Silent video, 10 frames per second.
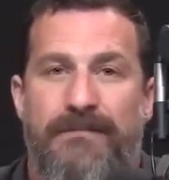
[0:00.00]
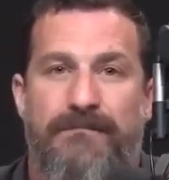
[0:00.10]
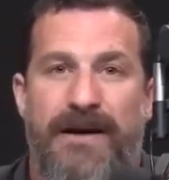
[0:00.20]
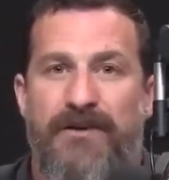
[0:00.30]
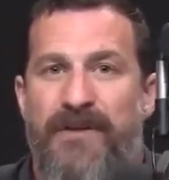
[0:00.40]

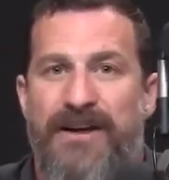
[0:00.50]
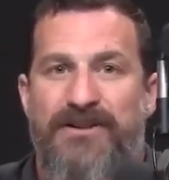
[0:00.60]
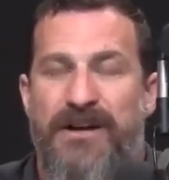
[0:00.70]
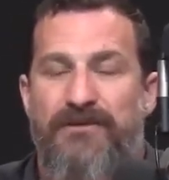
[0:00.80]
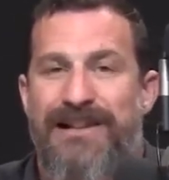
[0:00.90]
but you find
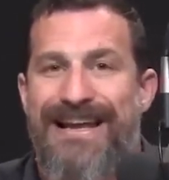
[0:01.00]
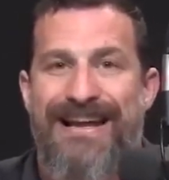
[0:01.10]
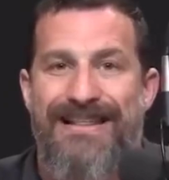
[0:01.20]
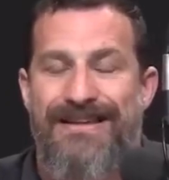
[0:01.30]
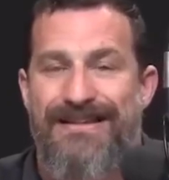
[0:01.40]
yourself
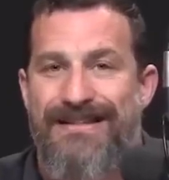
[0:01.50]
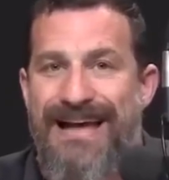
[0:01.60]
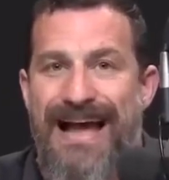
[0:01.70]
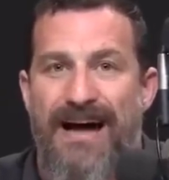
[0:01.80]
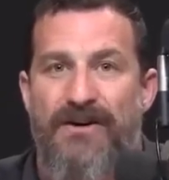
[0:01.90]
cleaning
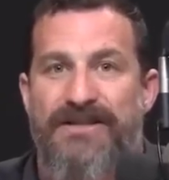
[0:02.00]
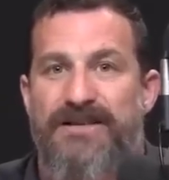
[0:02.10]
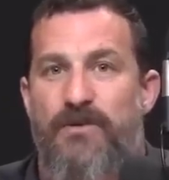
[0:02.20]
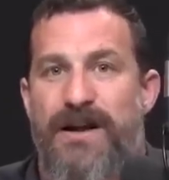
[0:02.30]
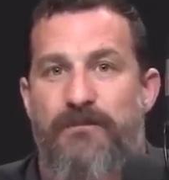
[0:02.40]
the house
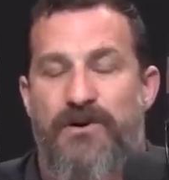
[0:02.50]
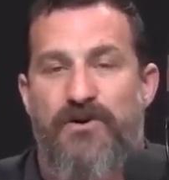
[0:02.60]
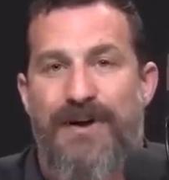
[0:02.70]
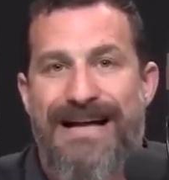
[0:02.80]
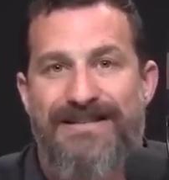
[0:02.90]
as a way to
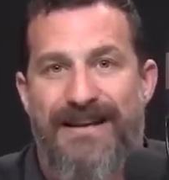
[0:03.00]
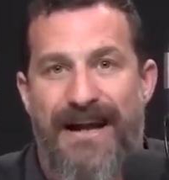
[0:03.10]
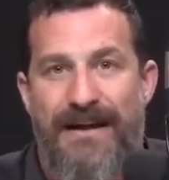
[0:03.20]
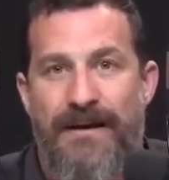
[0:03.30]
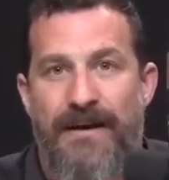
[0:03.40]

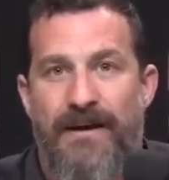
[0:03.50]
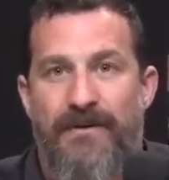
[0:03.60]
procrastinate,